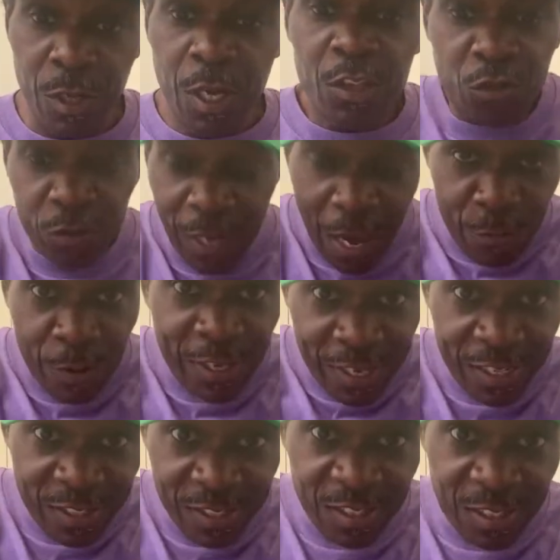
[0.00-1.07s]
So now we
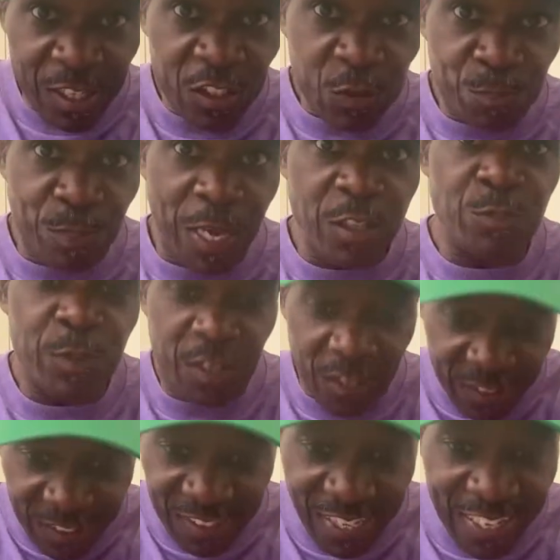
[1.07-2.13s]
get into this space
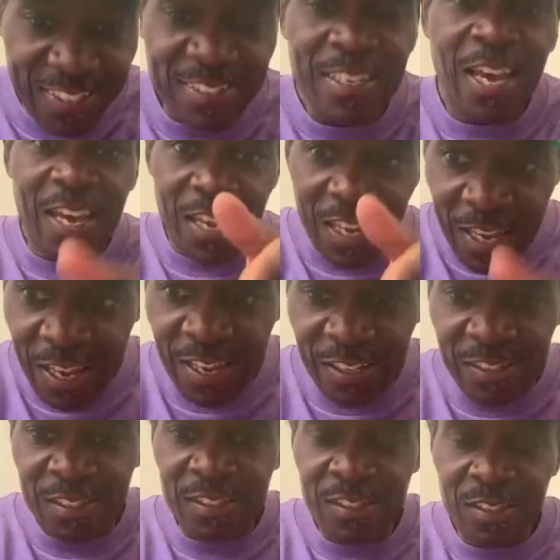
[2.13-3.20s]
because this
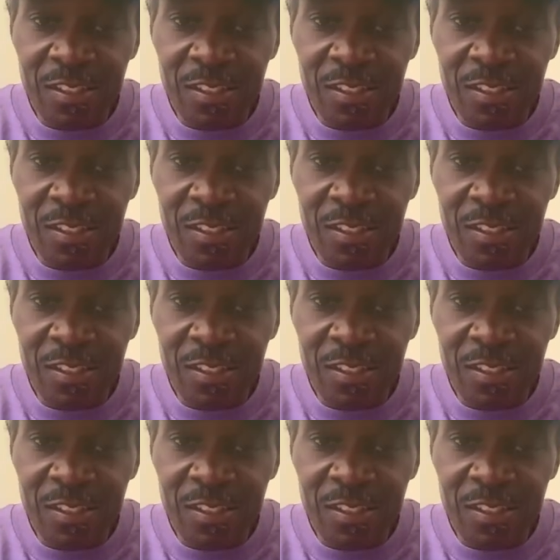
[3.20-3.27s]
is